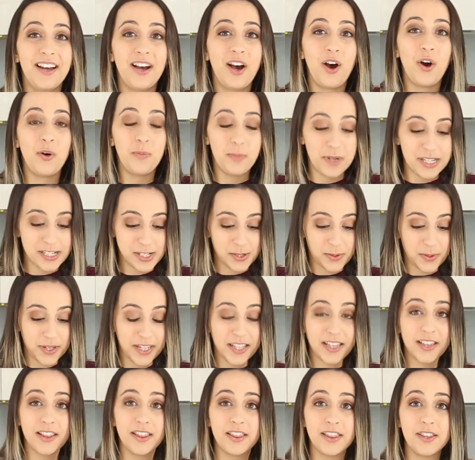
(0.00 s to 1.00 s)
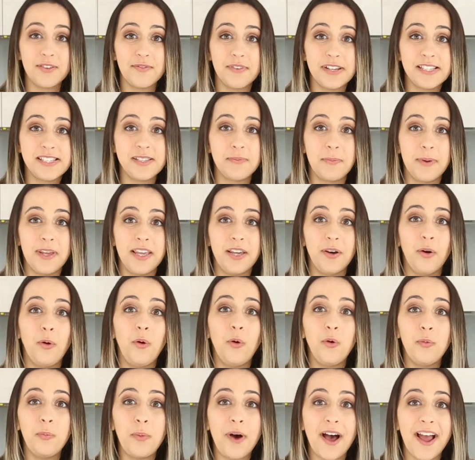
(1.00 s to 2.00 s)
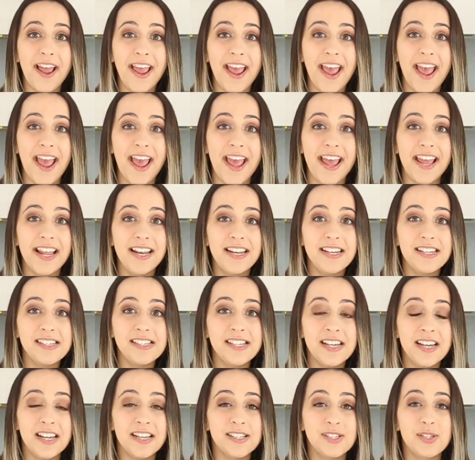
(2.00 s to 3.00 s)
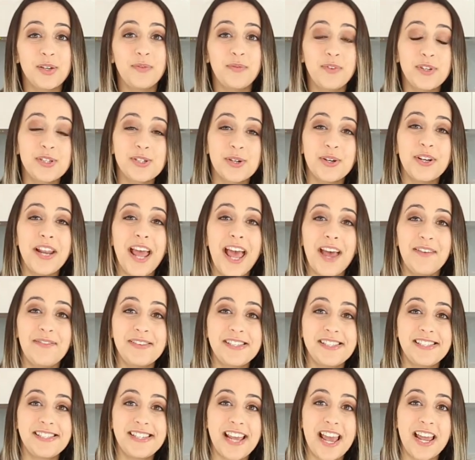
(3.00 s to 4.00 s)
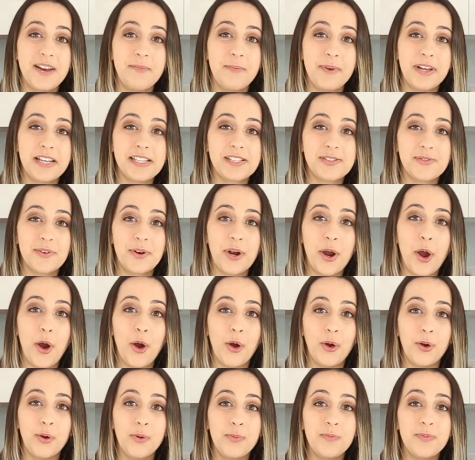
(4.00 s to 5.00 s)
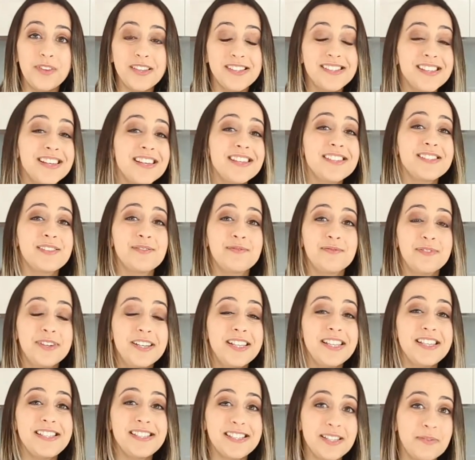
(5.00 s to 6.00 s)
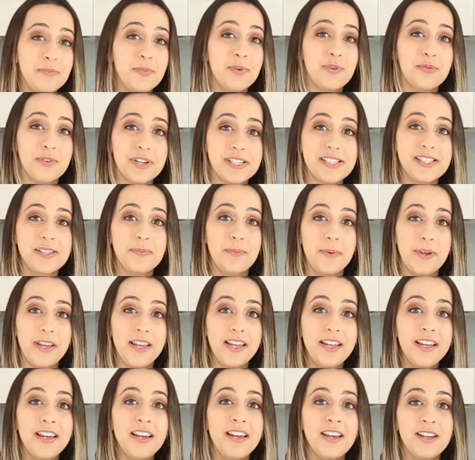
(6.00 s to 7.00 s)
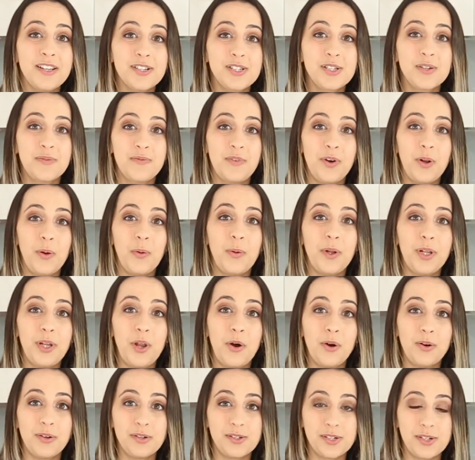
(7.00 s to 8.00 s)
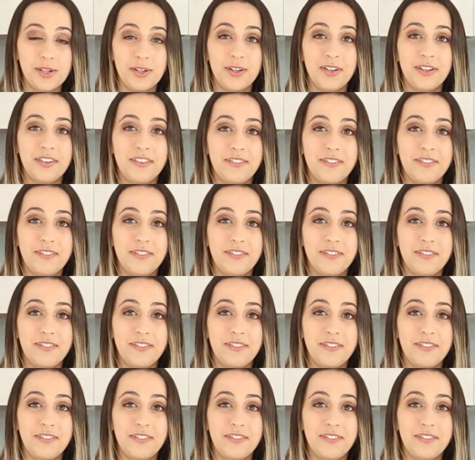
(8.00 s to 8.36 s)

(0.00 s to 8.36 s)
I'll be doing the recipe all by hand, so if you don't have a stand mixer at home, this is a really simple recipe to follow along to.